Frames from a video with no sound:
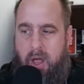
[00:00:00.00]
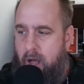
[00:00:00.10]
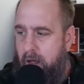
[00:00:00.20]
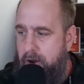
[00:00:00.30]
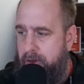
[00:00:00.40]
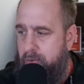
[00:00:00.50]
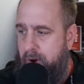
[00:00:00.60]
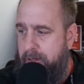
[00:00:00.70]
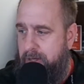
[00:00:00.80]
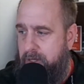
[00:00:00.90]
Another
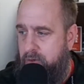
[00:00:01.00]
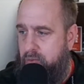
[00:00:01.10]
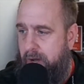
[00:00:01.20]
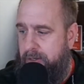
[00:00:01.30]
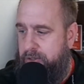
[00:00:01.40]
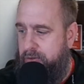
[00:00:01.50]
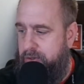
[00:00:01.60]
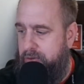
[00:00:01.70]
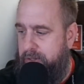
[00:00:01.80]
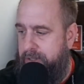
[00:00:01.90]
way that you want to
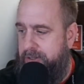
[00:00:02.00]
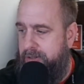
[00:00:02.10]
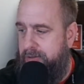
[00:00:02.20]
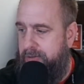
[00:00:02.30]
do this